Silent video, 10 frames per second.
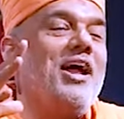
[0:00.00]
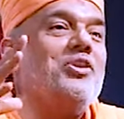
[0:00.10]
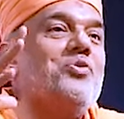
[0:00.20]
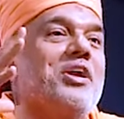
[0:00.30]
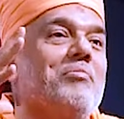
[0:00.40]

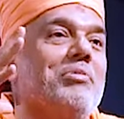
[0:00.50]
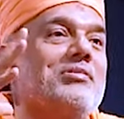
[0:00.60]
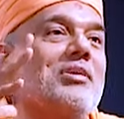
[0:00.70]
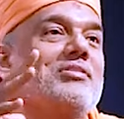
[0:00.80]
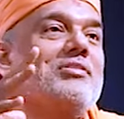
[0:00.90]
and you can
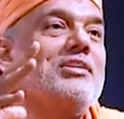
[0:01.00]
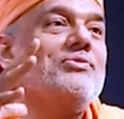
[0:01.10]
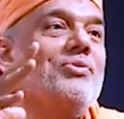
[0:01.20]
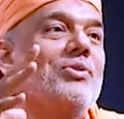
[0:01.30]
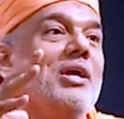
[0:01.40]
be
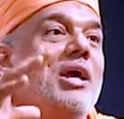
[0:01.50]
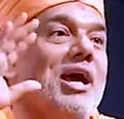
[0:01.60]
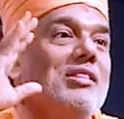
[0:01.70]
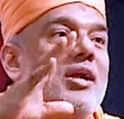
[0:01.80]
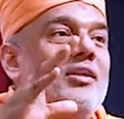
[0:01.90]
successful.
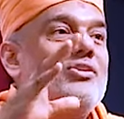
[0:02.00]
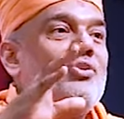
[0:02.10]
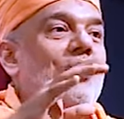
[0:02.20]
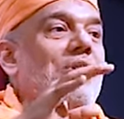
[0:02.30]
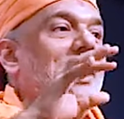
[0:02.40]
And that
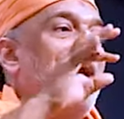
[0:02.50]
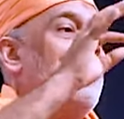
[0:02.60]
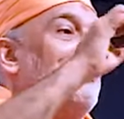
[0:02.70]
is called